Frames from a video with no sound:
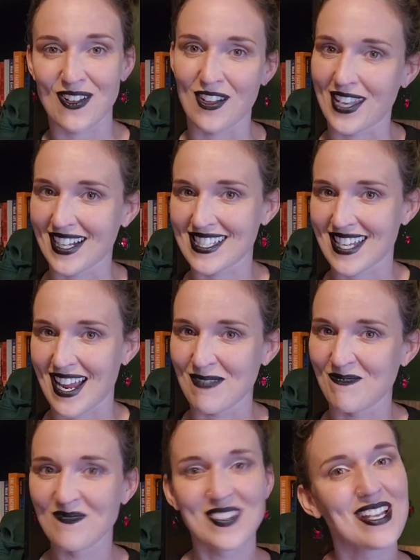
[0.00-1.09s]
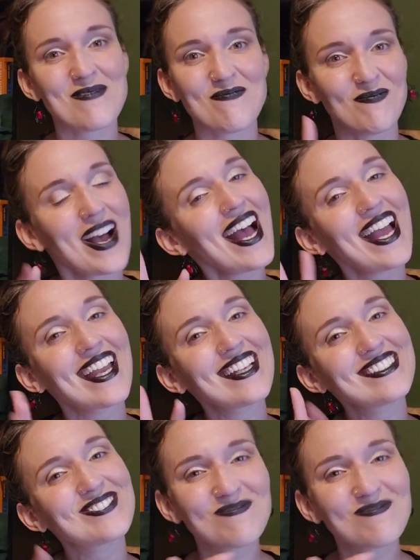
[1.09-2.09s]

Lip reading: all next time. Bye!